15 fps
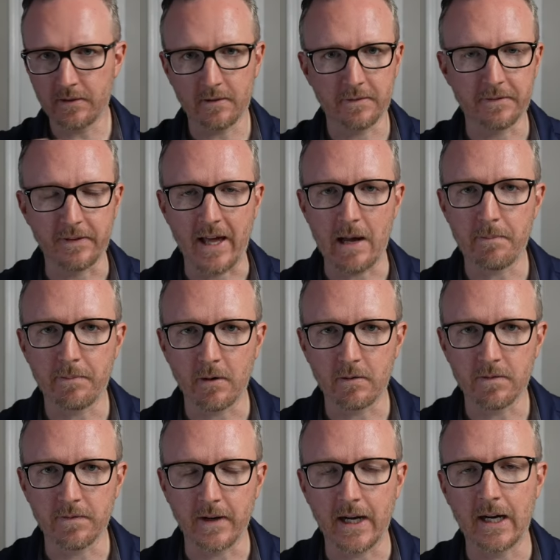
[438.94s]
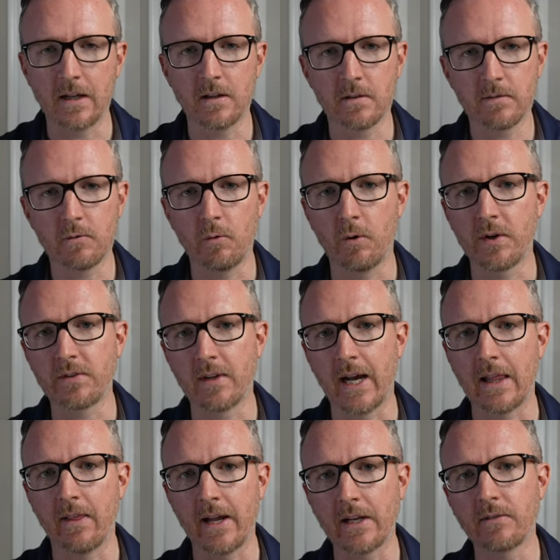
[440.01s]
is the flat profile. Of course, I
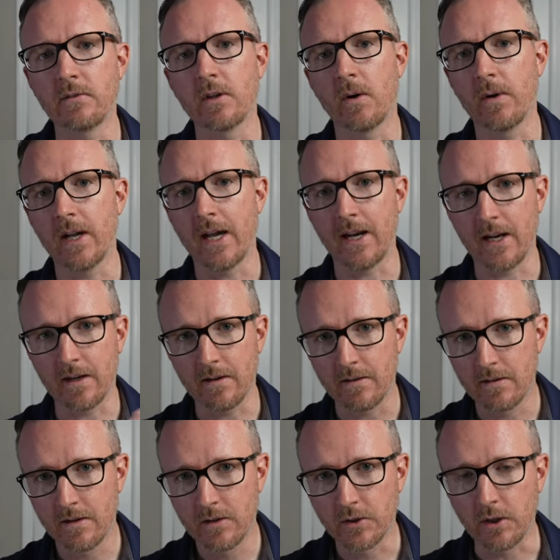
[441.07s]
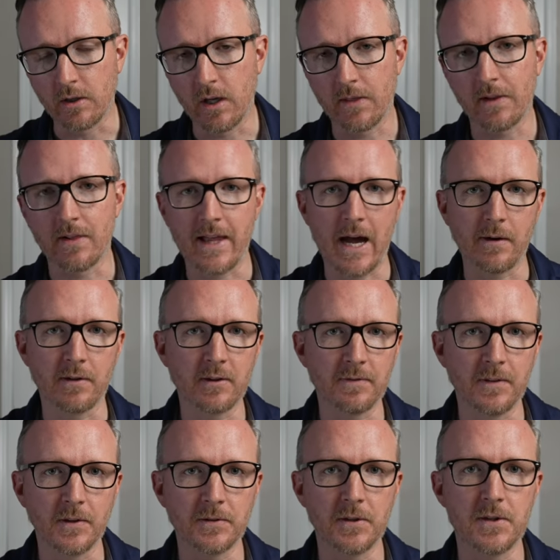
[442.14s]
like to go ahead and turn on the loudest
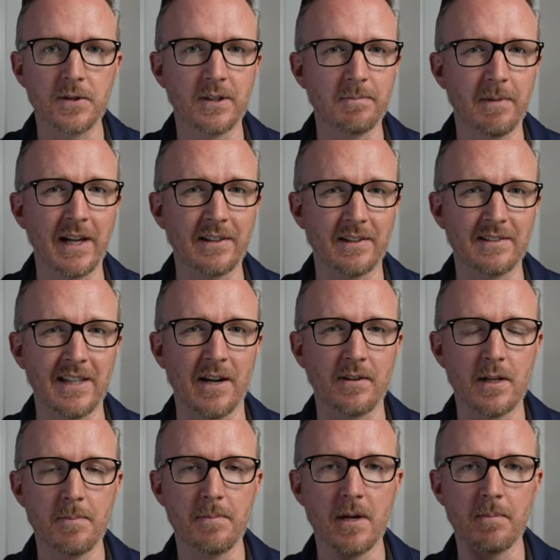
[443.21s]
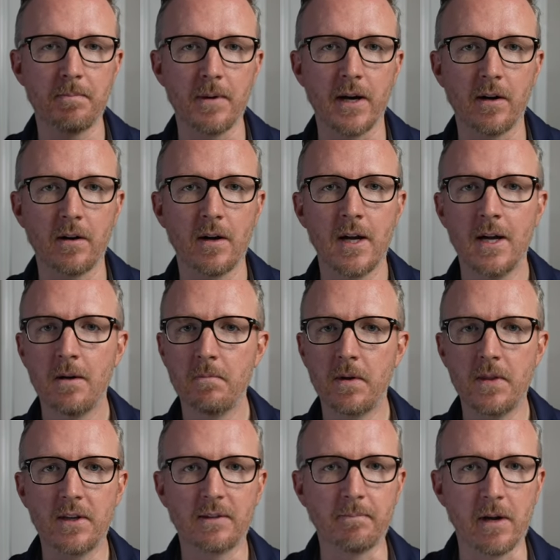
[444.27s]
filter, just makes it sound a bit better. But
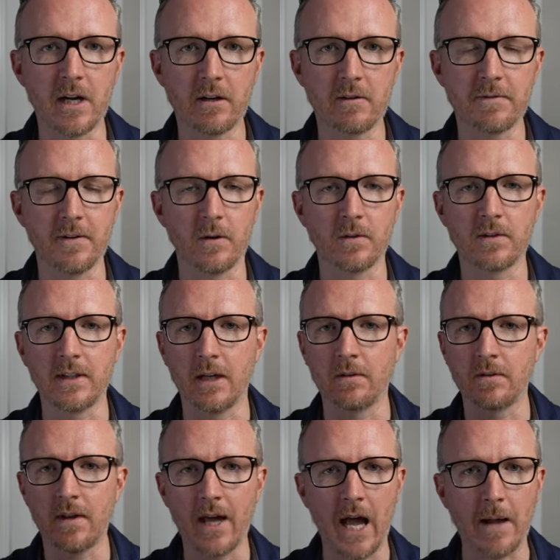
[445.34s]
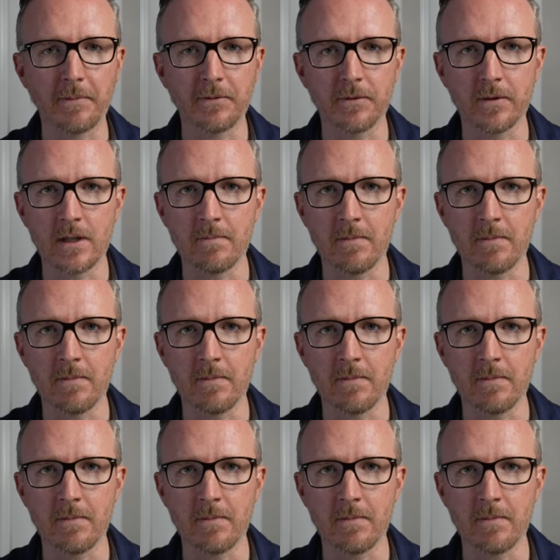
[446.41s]
this microphone sounds absolutely